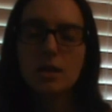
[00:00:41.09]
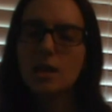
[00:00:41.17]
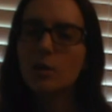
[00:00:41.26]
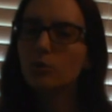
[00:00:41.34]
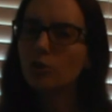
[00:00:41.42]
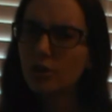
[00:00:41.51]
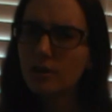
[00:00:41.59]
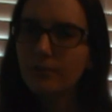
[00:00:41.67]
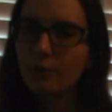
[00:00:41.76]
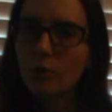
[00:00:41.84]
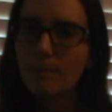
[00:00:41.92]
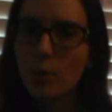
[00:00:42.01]
Now we're looking
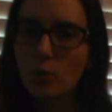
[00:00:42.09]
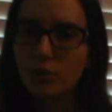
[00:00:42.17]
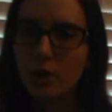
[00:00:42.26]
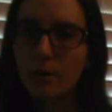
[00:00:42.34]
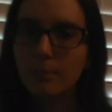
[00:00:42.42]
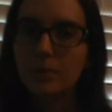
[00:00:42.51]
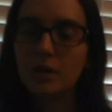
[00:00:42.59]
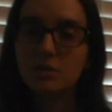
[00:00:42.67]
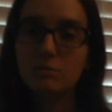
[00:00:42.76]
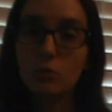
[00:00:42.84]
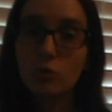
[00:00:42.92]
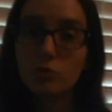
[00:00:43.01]
for ammonia because
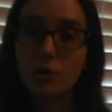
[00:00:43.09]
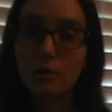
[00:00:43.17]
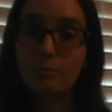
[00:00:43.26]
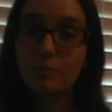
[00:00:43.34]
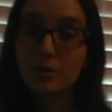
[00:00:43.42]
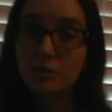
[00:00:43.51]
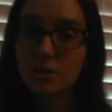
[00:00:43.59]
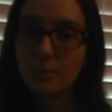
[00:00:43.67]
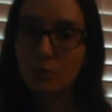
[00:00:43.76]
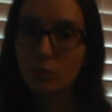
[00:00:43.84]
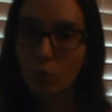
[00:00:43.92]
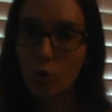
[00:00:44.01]
ammonia builds up
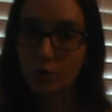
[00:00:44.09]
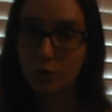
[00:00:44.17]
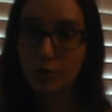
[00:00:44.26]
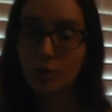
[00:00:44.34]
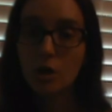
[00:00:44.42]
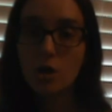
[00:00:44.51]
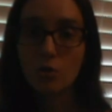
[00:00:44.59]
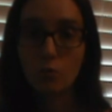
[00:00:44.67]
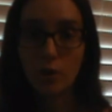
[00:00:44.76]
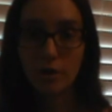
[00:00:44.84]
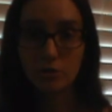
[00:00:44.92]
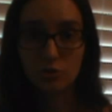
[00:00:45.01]
in water
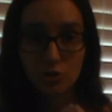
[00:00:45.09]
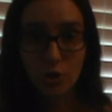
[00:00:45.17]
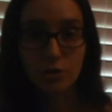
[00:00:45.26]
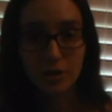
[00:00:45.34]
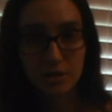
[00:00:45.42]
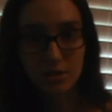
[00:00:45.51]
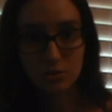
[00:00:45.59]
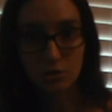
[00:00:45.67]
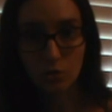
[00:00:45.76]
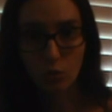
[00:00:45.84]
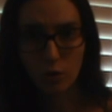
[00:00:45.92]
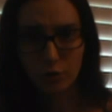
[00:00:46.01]
when dirt gets into
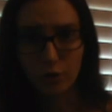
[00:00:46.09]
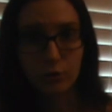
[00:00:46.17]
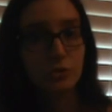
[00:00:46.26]
the water,